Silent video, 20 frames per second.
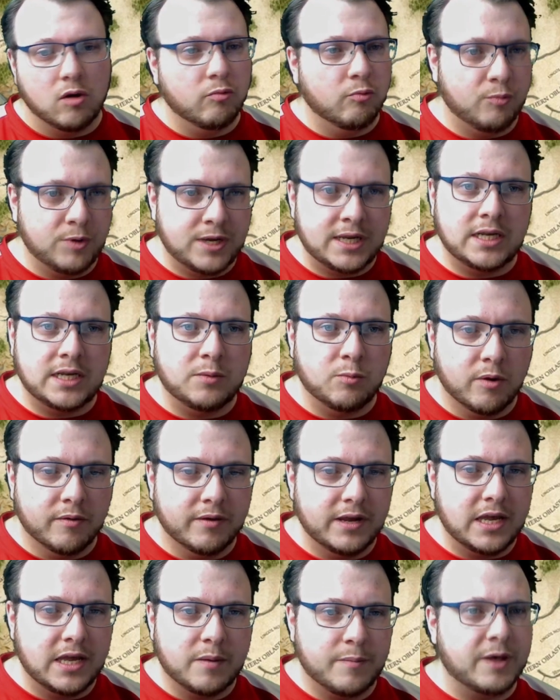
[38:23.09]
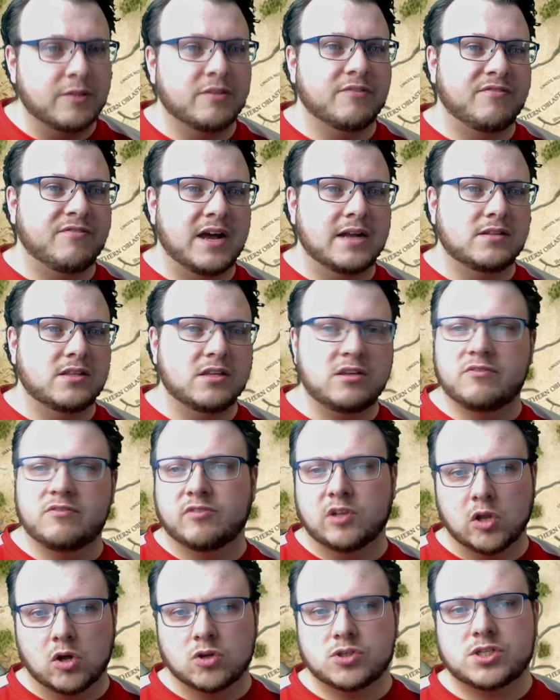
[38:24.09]
really worrying about the fact that you've
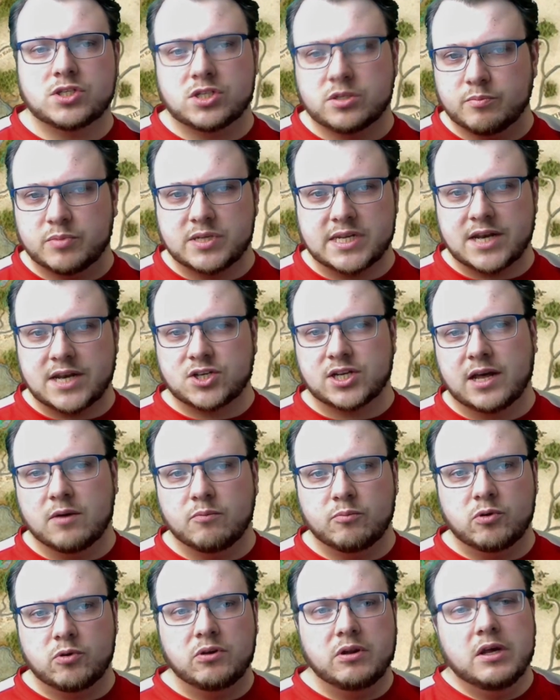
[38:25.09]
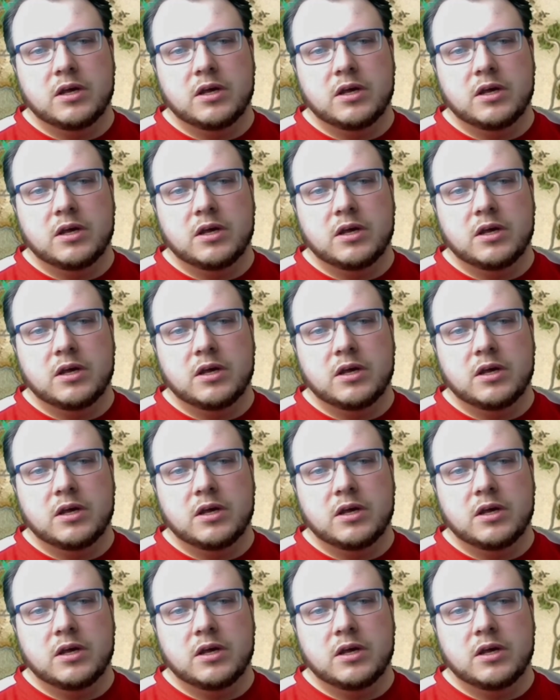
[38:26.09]
lost some potential output,